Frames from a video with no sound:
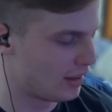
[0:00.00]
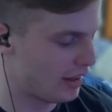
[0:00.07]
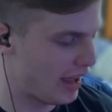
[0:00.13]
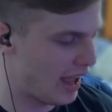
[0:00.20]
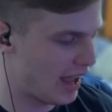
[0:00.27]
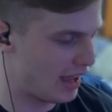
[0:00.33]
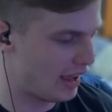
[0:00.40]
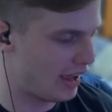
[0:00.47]

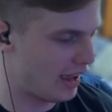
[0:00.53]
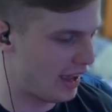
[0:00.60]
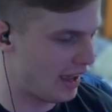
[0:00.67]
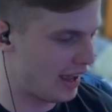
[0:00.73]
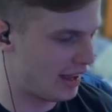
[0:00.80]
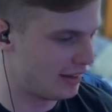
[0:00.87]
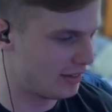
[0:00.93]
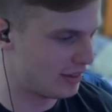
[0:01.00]

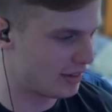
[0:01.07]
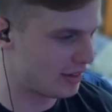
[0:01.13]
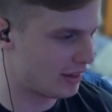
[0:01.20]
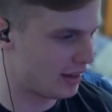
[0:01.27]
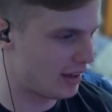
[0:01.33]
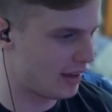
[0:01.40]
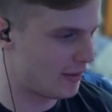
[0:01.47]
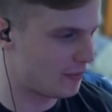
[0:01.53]
and
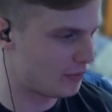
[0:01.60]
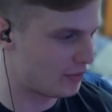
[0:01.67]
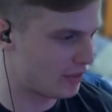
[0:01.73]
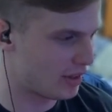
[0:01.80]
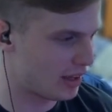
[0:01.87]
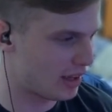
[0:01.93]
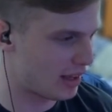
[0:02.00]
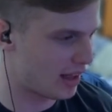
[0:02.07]

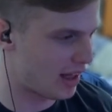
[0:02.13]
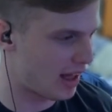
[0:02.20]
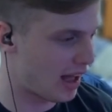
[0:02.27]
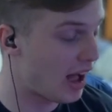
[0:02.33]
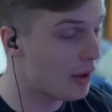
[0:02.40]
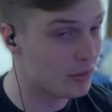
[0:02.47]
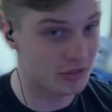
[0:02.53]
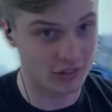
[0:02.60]

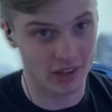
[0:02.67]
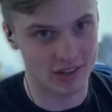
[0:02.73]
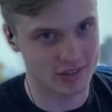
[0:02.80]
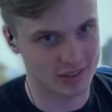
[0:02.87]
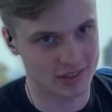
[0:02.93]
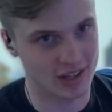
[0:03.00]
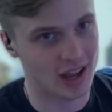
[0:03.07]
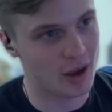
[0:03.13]
I was
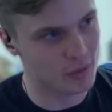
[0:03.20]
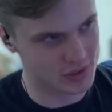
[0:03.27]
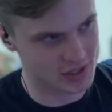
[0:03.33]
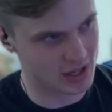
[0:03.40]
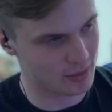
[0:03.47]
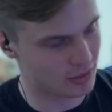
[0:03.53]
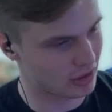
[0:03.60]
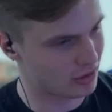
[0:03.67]
hesitant. I was
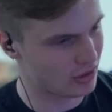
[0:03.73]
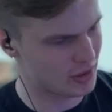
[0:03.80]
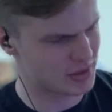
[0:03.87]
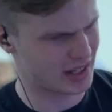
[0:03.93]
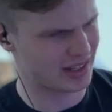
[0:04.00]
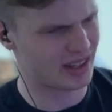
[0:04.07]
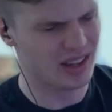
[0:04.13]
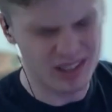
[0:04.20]
skeptical. I was
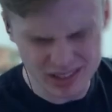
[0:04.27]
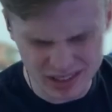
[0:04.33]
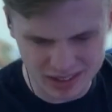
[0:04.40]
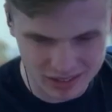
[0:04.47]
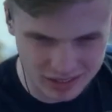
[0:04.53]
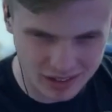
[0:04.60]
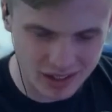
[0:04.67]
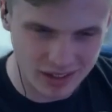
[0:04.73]
like,
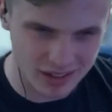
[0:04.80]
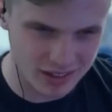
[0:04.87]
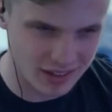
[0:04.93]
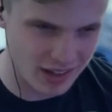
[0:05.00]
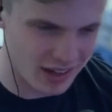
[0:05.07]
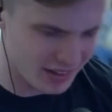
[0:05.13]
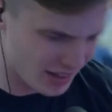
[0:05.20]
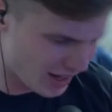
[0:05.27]

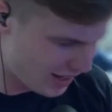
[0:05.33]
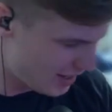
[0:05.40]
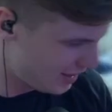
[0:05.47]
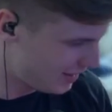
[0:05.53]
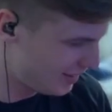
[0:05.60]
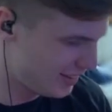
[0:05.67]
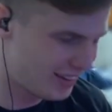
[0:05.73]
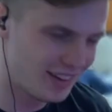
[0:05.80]
Kanye,
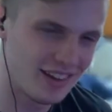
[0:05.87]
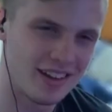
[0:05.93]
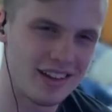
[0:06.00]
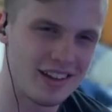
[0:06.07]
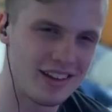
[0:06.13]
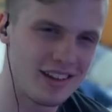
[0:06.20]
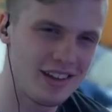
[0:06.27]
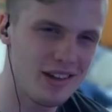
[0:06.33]

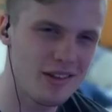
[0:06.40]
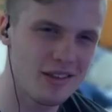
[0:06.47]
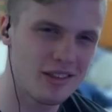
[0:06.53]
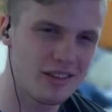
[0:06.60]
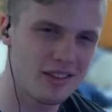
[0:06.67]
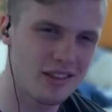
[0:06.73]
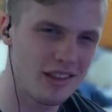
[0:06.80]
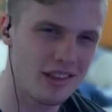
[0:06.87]
you know,
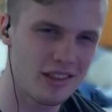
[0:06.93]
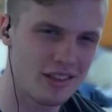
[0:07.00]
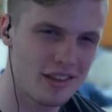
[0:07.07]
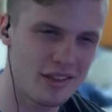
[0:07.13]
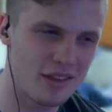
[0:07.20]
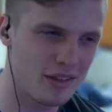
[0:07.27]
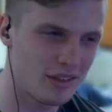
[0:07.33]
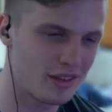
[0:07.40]

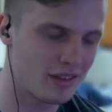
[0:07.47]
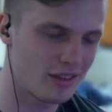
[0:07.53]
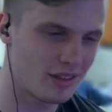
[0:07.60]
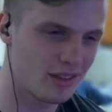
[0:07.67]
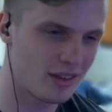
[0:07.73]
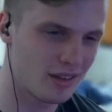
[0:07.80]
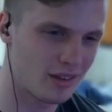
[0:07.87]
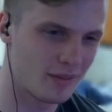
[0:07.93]

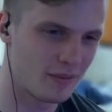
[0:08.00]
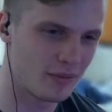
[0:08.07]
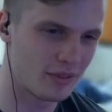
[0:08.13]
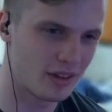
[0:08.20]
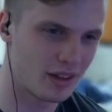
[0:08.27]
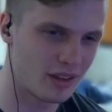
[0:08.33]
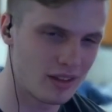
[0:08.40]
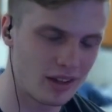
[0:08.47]
the
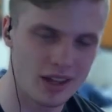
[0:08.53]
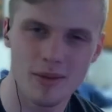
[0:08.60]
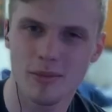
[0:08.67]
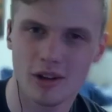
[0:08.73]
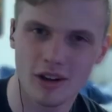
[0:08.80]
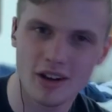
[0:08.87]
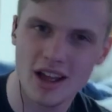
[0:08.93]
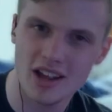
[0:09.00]
Kim
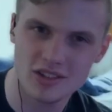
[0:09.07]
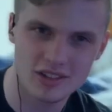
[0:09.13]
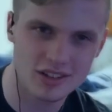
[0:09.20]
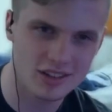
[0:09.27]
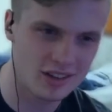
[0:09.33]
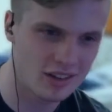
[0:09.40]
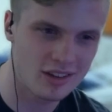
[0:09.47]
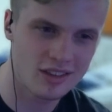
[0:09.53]

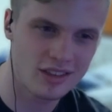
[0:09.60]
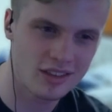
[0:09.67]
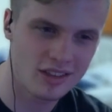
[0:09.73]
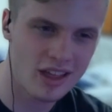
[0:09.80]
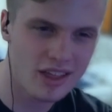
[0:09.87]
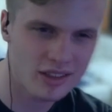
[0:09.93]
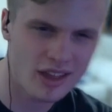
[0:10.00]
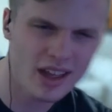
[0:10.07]
Kardashian,
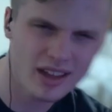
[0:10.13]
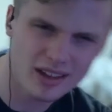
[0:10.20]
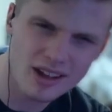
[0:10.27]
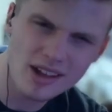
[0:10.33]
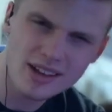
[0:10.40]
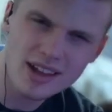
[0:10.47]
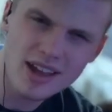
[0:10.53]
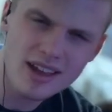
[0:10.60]
that
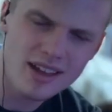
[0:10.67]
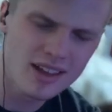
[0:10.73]
Kanye,